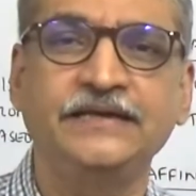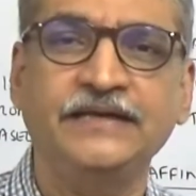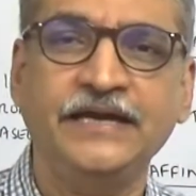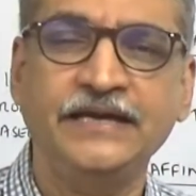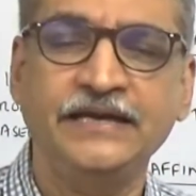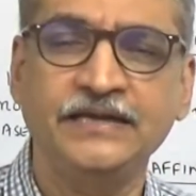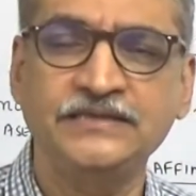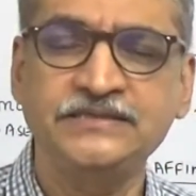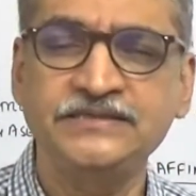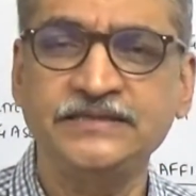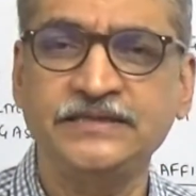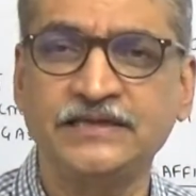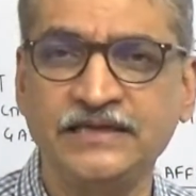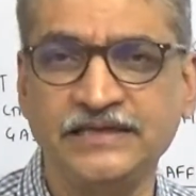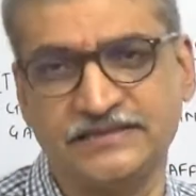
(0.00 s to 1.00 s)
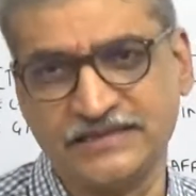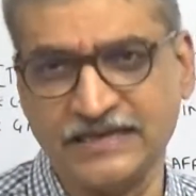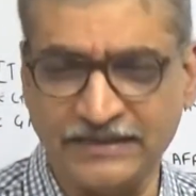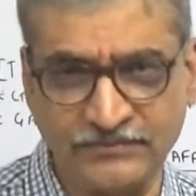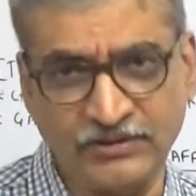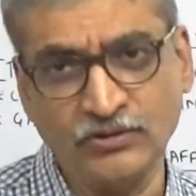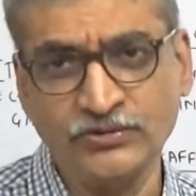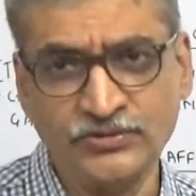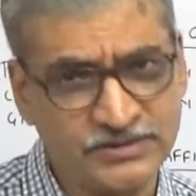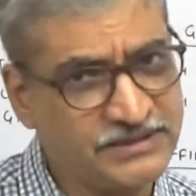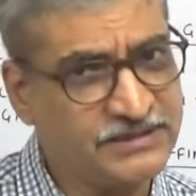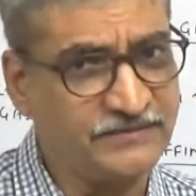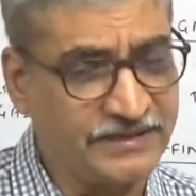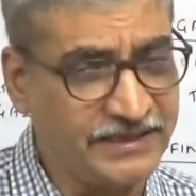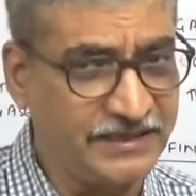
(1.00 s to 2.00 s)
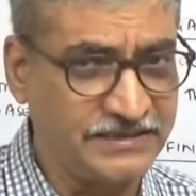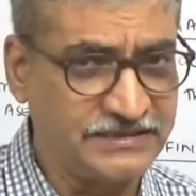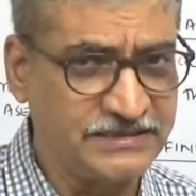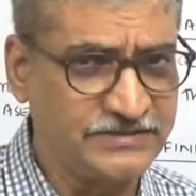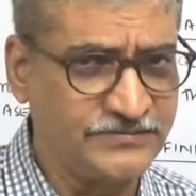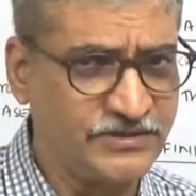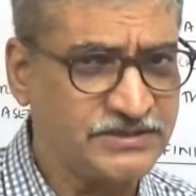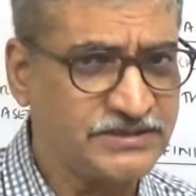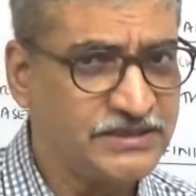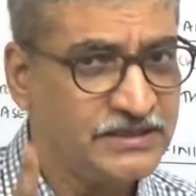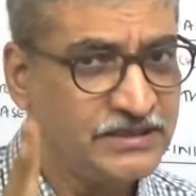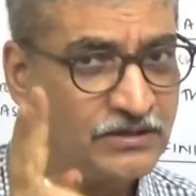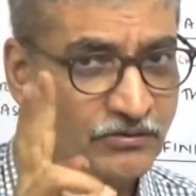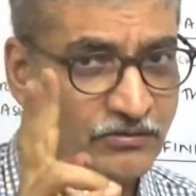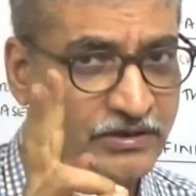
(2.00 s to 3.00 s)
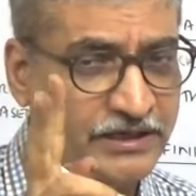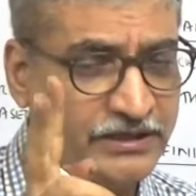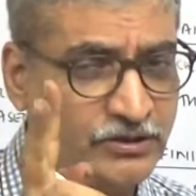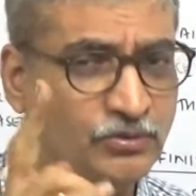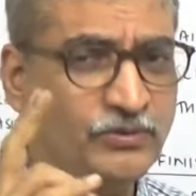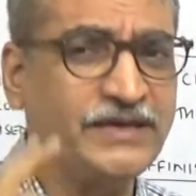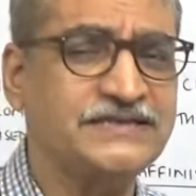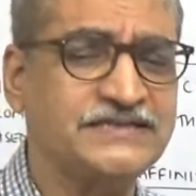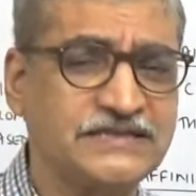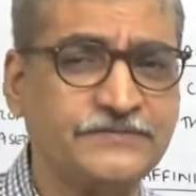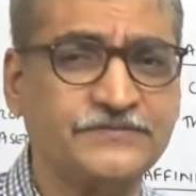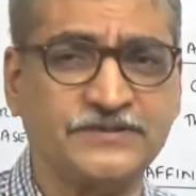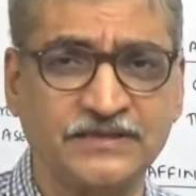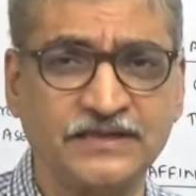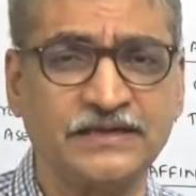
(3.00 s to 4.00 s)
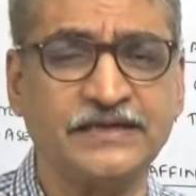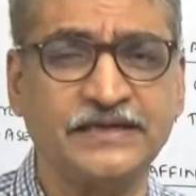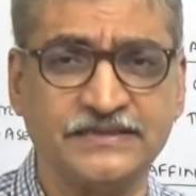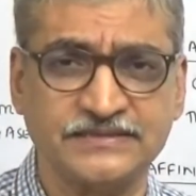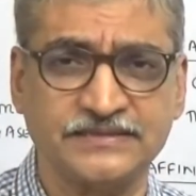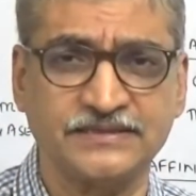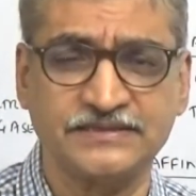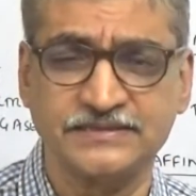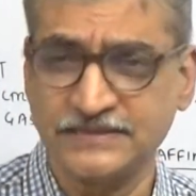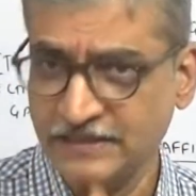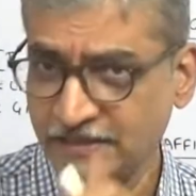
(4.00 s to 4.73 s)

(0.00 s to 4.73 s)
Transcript: Energy released, I am now using the word energy released because only two exceptional cases